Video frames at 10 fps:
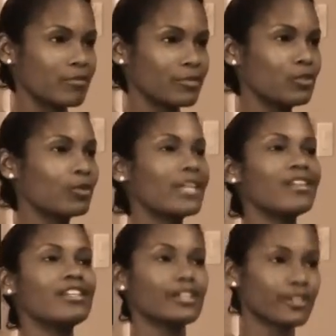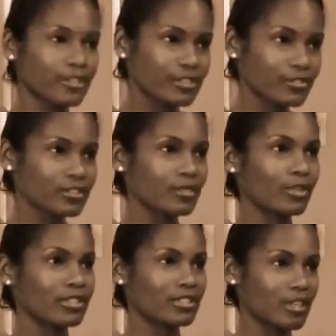you wait years for someone
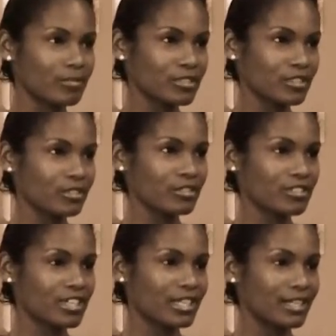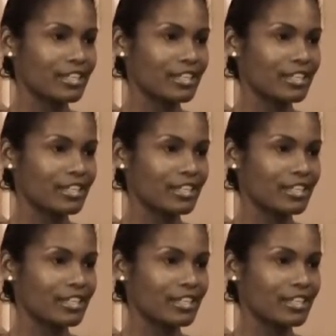to come to you and say,